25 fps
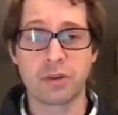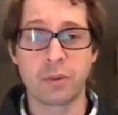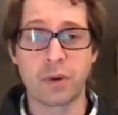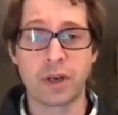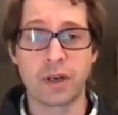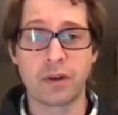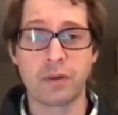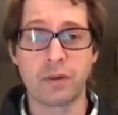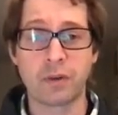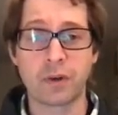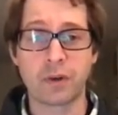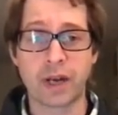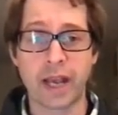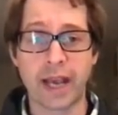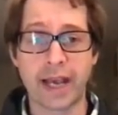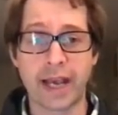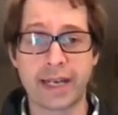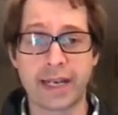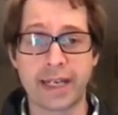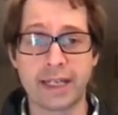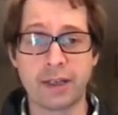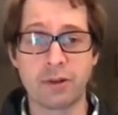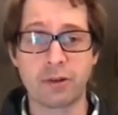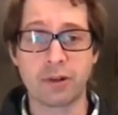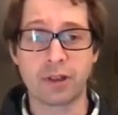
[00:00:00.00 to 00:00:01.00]
when we're
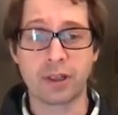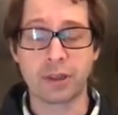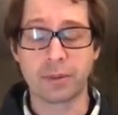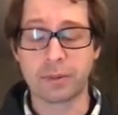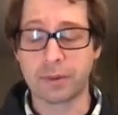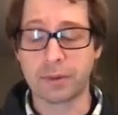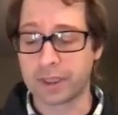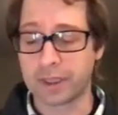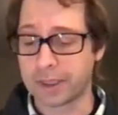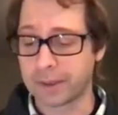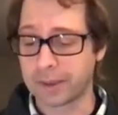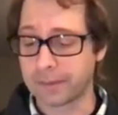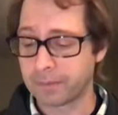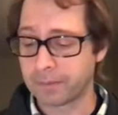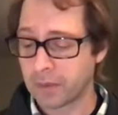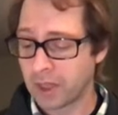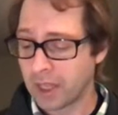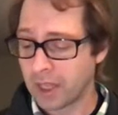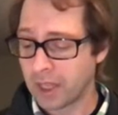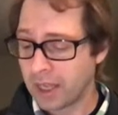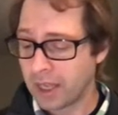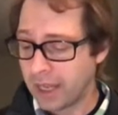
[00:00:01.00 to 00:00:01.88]
at equilibrium.